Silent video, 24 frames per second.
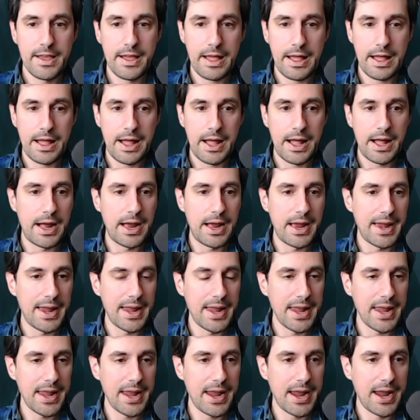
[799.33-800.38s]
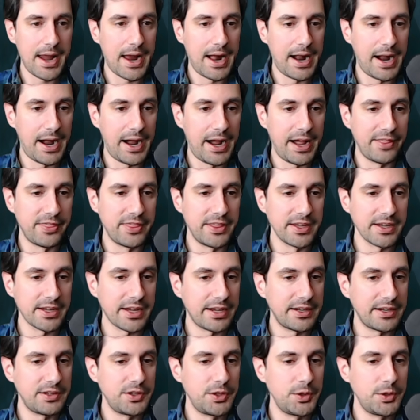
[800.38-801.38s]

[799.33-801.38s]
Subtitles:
Uh, I think I